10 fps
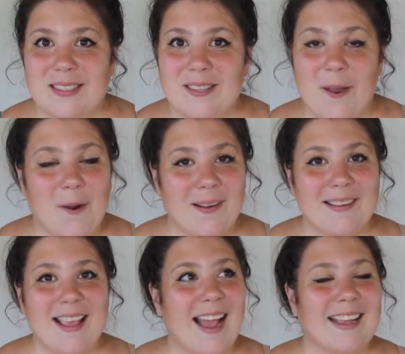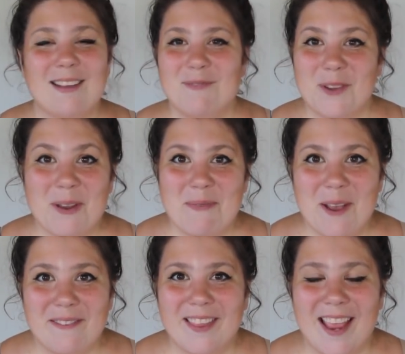So yeah, come join
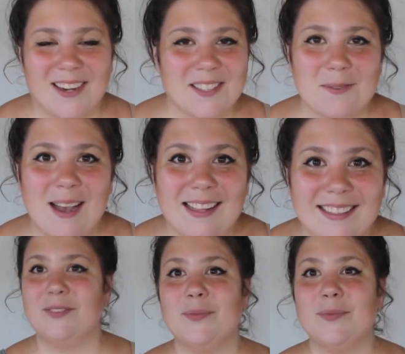me over there as well.